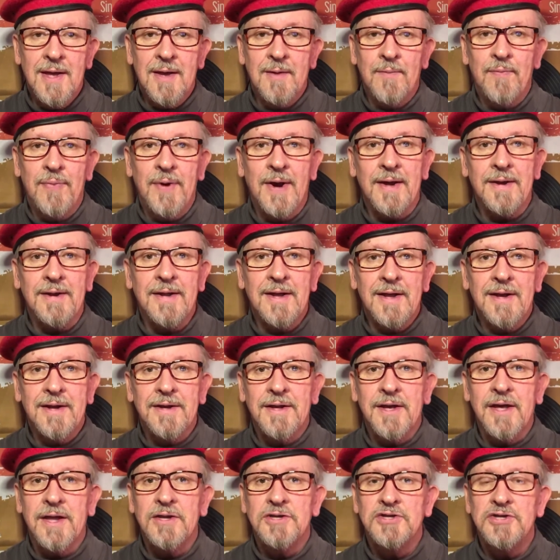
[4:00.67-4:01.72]
But to
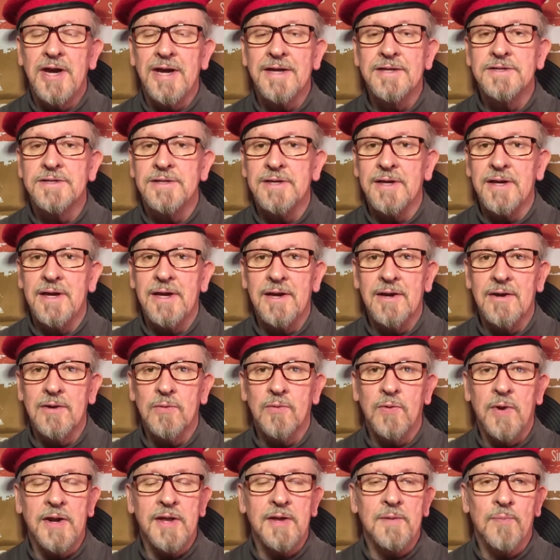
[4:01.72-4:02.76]
get a chance to hear
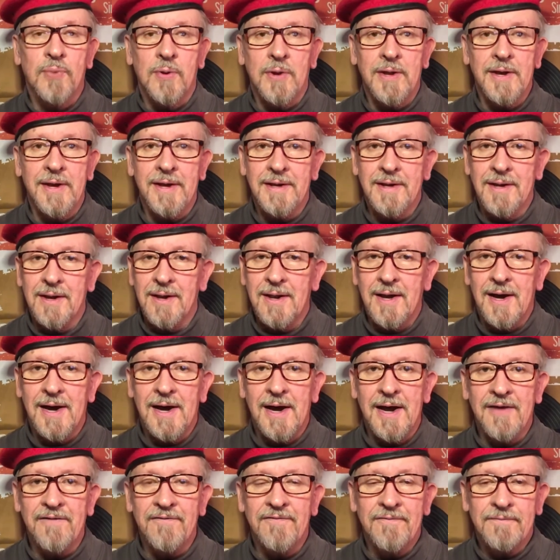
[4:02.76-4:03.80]
what he played
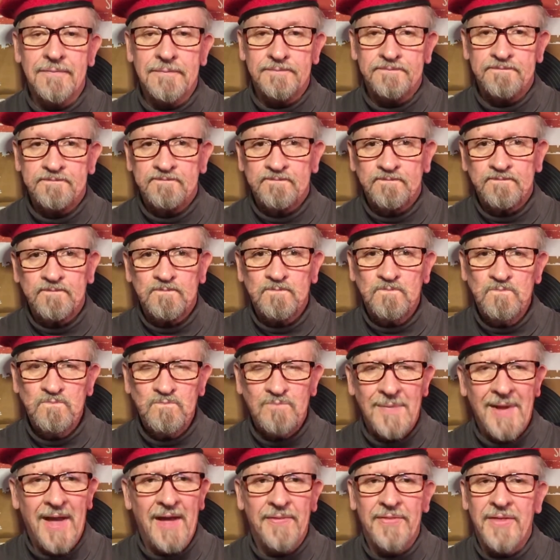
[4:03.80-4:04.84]
live
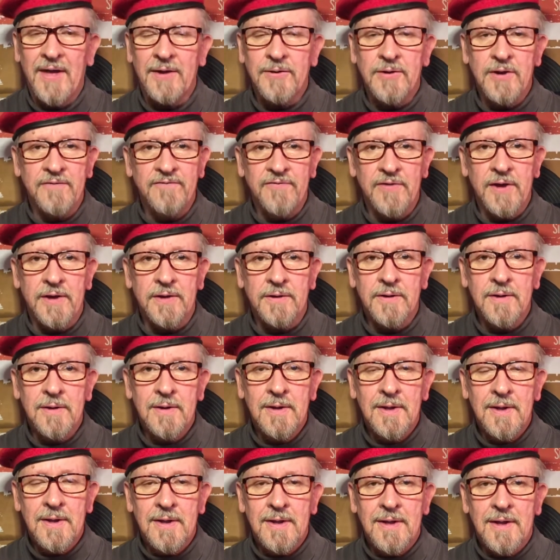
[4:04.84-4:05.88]
at that event,
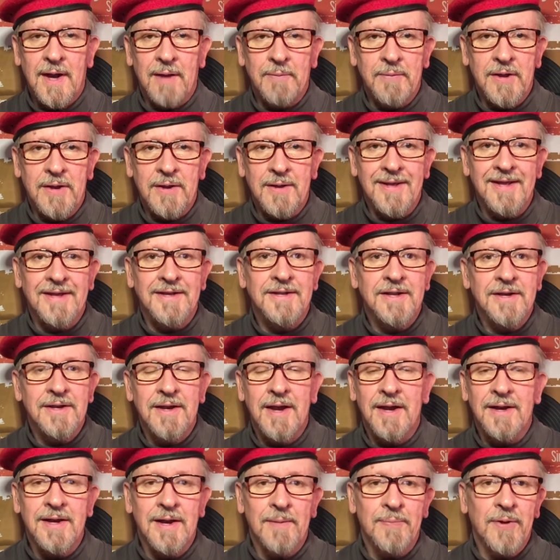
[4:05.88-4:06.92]
I mean, he didn't
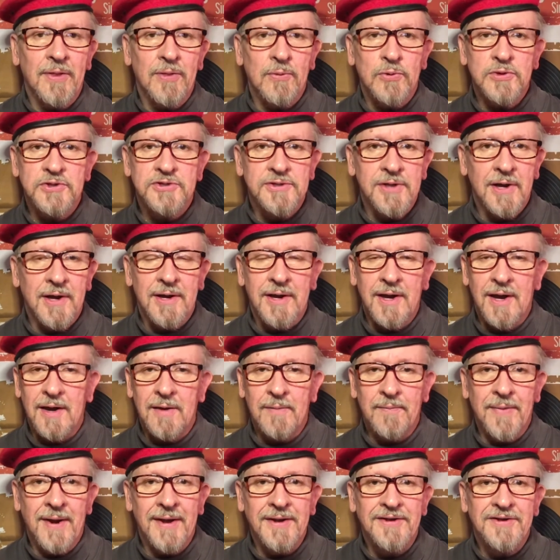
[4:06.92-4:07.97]
end up on the Woodstock
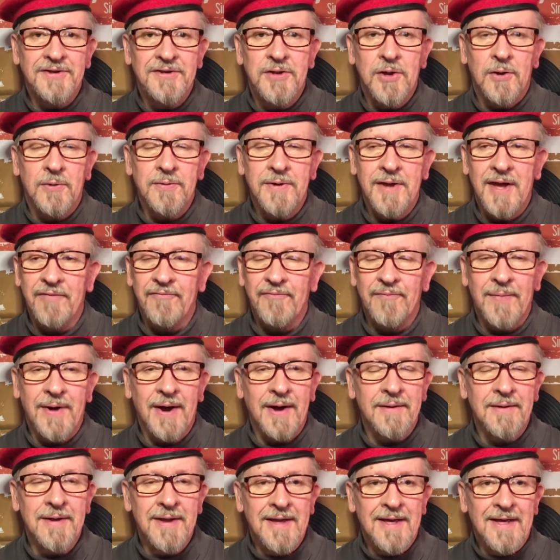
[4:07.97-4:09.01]
album. I don't have him
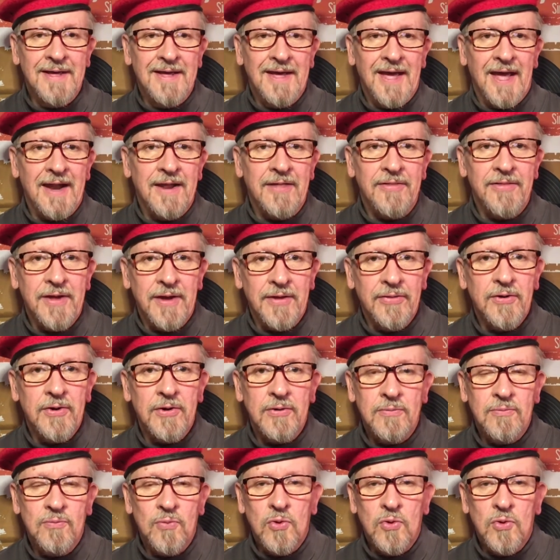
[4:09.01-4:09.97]
on any of the other